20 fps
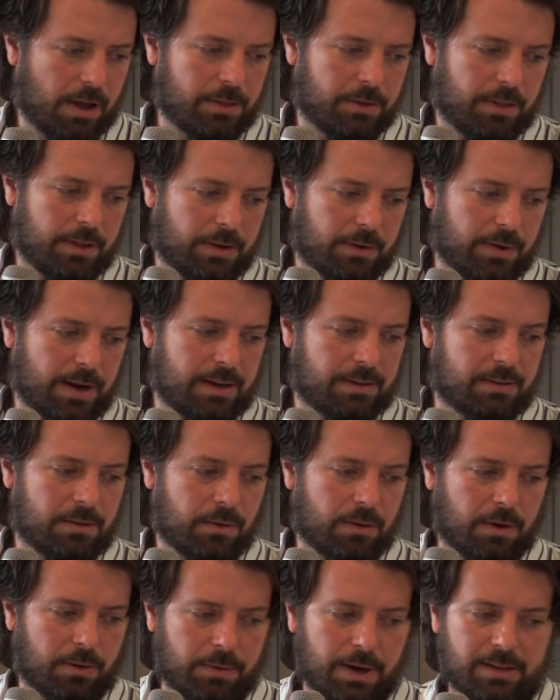other than arrests,
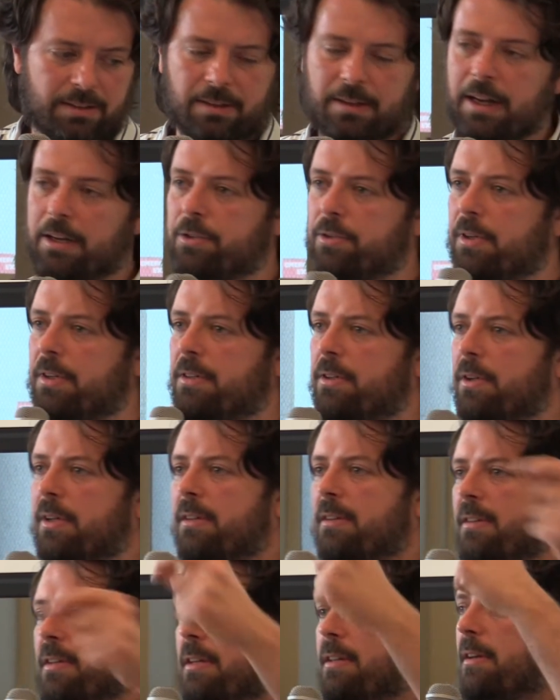or arrests and injuries, you
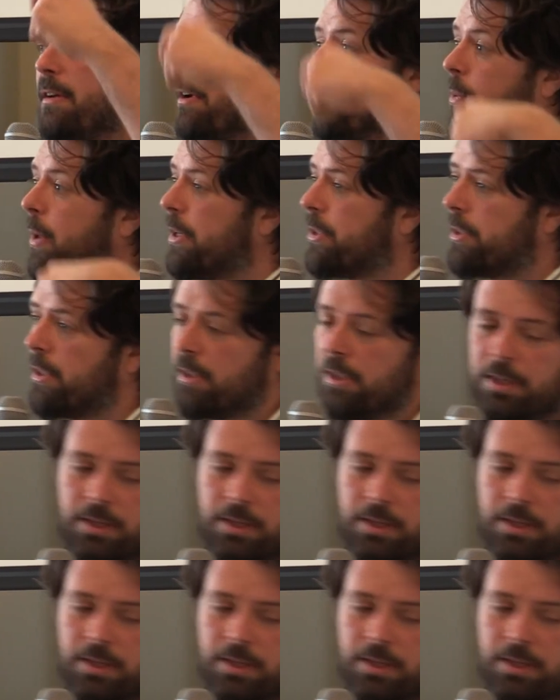can see that a question